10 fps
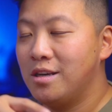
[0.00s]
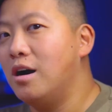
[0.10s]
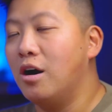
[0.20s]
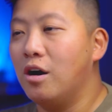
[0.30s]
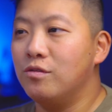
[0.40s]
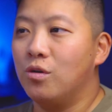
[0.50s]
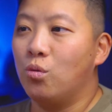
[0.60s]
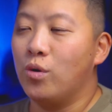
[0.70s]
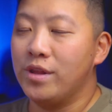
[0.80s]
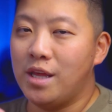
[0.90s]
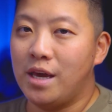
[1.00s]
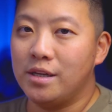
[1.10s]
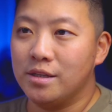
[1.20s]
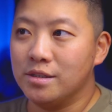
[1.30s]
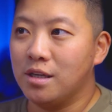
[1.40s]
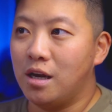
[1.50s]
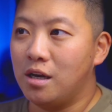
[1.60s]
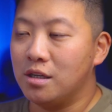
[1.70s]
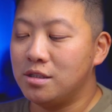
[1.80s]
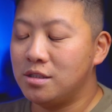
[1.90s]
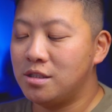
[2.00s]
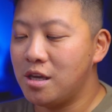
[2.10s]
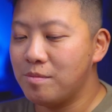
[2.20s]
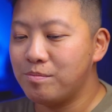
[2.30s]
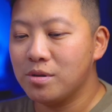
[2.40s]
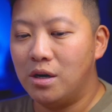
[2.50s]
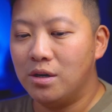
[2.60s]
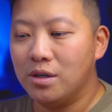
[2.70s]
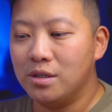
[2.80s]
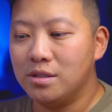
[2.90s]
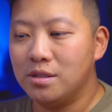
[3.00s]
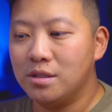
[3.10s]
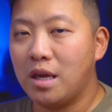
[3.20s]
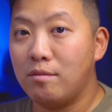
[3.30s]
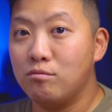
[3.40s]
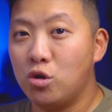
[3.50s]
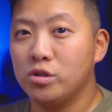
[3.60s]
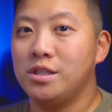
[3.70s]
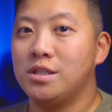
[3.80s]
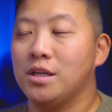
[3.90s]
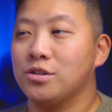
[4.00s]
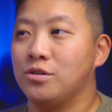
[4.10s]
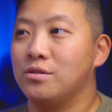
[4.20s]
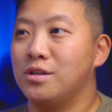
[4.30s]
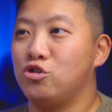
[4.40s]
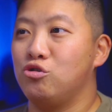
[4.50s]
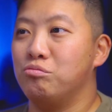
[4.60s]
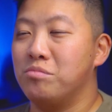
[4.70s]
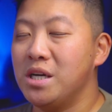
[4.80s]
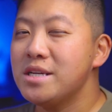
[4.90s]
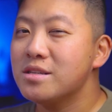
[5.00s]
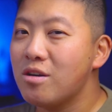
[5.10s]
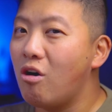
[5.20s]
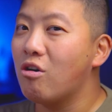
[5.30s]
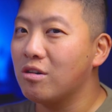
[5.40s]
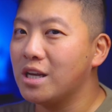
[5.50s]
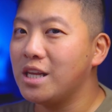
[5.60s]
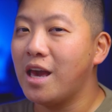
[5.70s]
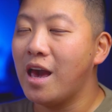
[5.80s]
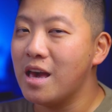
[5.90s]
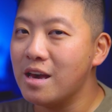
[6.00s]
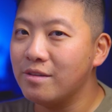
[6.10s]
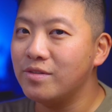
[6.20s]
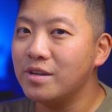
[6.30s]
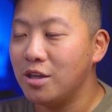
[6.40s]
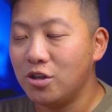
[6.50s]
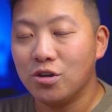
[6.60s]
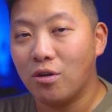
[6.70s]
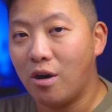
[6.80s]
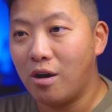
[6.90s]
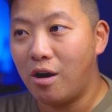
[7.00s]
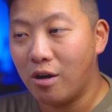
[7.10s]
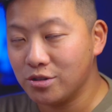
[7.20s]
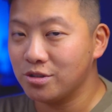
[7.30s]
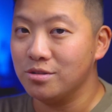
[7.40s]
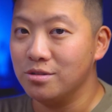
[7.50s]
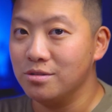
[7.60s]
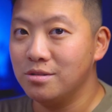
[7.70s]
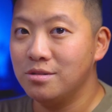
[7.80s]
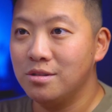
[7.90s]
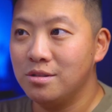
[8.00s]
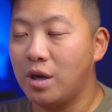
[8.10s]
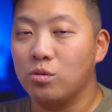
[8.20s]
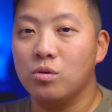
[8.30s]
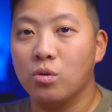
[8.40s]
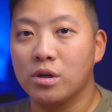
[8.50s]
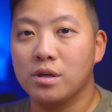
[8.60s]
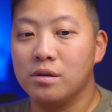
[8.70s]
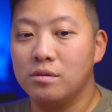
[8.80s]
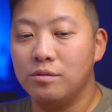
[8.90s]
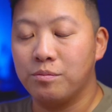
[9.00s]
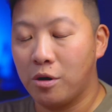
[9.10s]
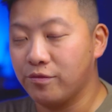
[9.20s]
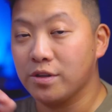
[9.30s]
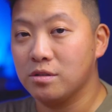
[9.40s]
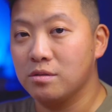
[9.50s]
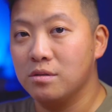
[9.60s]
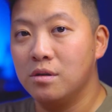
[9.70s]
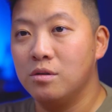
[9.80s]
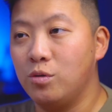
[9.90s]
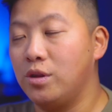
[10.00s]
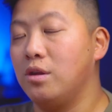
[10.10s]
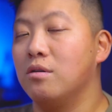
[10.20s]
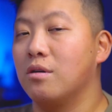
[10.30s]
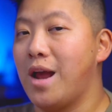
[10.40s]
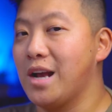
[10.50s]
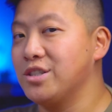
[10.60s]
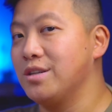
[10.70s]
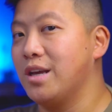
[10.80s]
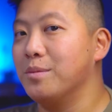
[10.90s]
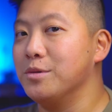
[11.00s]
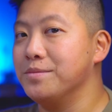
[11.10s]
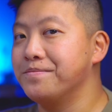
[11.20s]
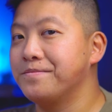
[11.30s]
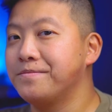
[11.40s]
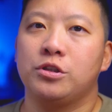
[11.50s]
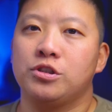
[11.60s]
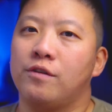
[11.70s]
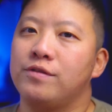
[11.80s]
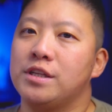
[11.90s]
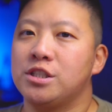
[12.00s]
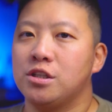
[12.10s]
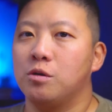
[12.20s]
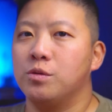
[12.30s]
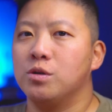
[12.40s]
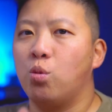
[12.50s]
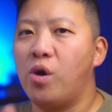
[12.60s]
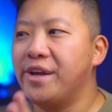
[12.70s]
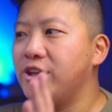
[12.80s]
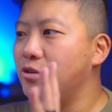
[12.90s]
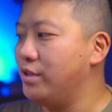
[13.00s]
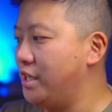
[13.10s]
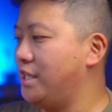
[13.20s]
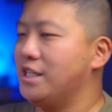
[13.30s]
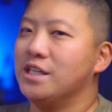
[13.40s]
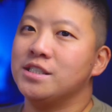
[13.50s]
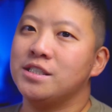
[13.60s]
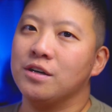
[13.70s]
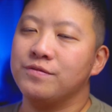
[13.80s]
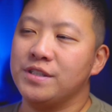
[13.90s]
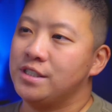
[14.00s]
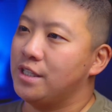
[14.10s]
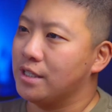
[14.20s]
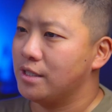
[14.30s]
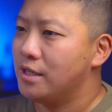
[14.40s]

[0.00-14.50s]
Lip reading: of when that is a tip on a multitasker that you might already have in your arsenal that will work perfect with your action camera. First off, let's start with why do you need a selfie stick